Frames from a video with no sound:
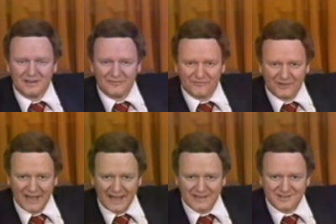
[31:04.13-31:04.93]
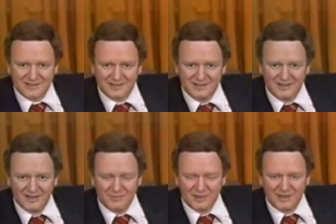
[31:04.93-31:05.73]
of facts,
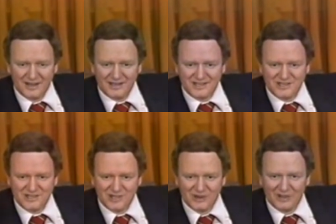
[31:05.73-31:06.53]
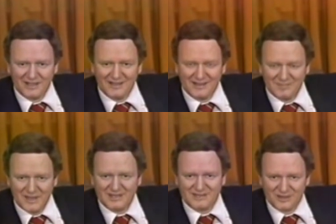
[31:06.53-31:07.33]
but not necessarily
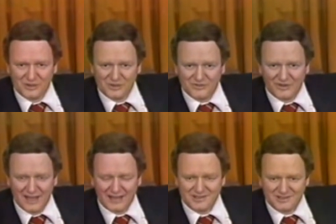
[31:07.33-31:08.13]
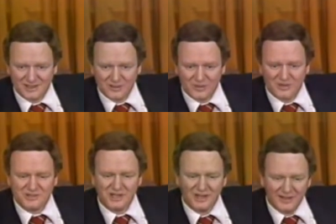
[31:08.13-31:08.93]
admit to those facts. In other
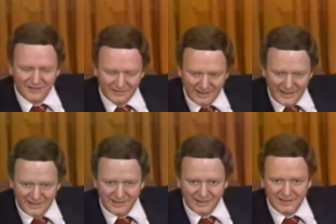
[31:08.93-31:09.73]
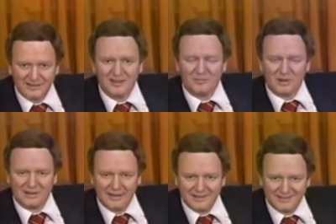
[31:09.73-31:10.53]
words, let it in, but
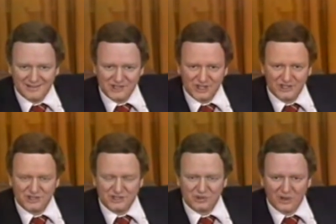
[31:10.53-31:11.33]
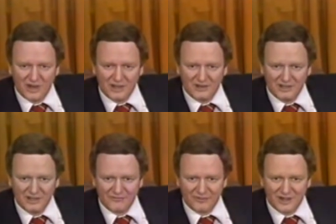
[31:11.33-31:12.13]
let the judge draw the
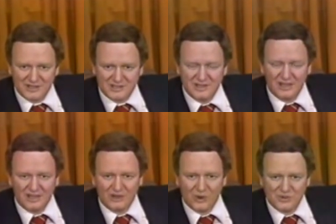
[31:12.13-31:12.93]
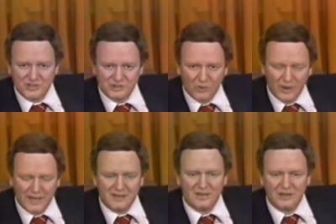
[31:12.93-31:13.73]
inference. It goes to
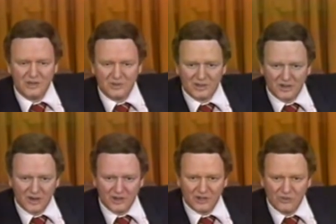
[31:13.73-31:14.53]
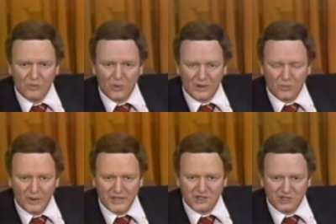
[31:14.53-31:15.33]
weight. You can argue what
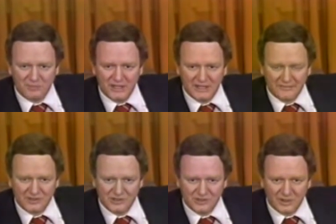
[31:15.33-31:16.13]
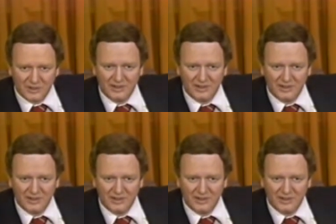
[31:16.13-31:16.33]
weight should be given to it